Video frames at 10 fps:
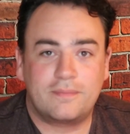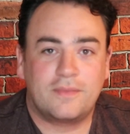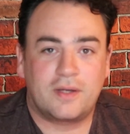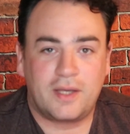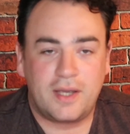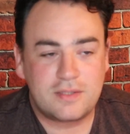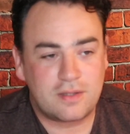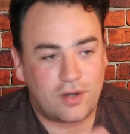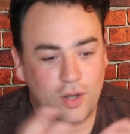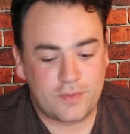Okay,
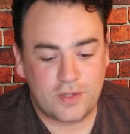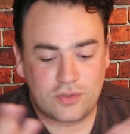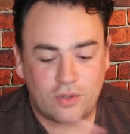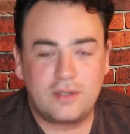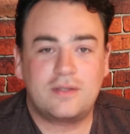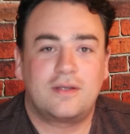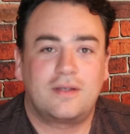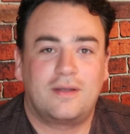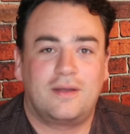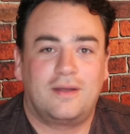so I hope you enjoyed
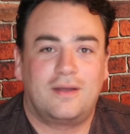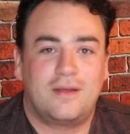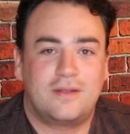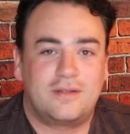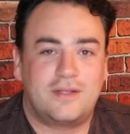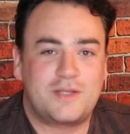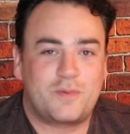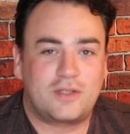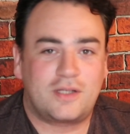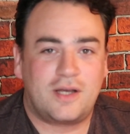today's
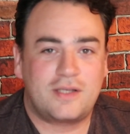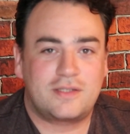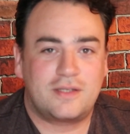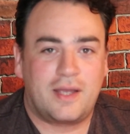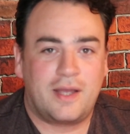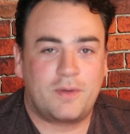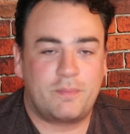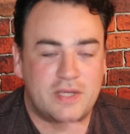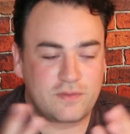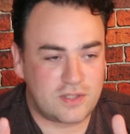podcast, and my
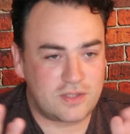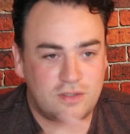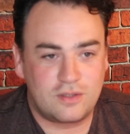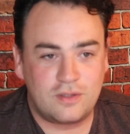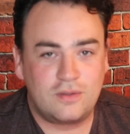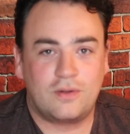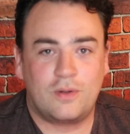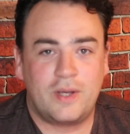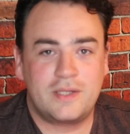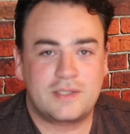best wishes to you
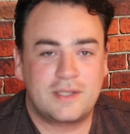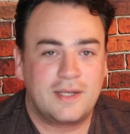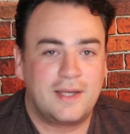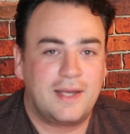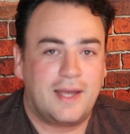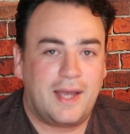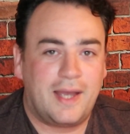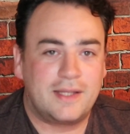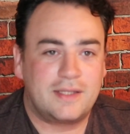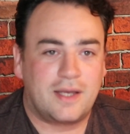always.
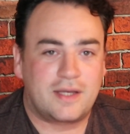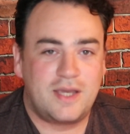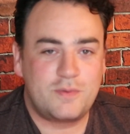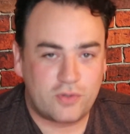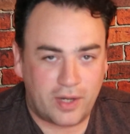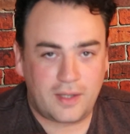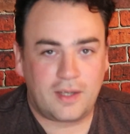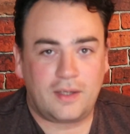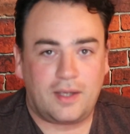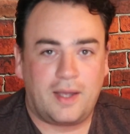And keep
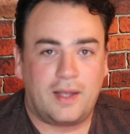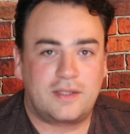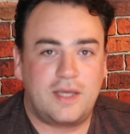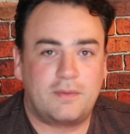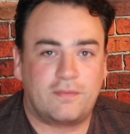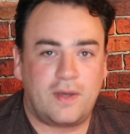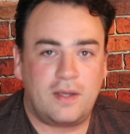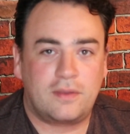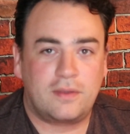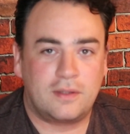training and keep the
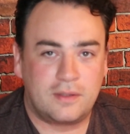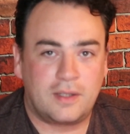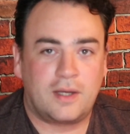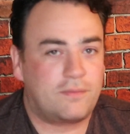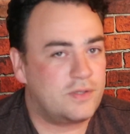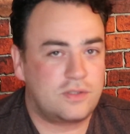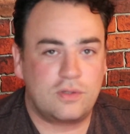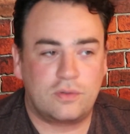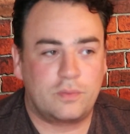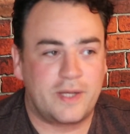faith, and I wish you
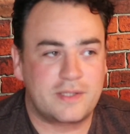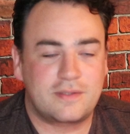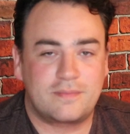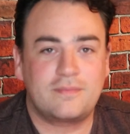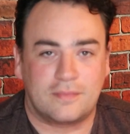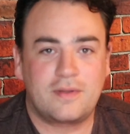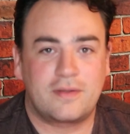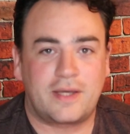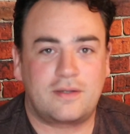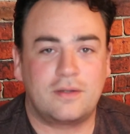all the best.
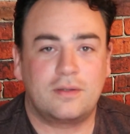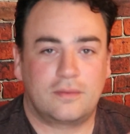Thank you.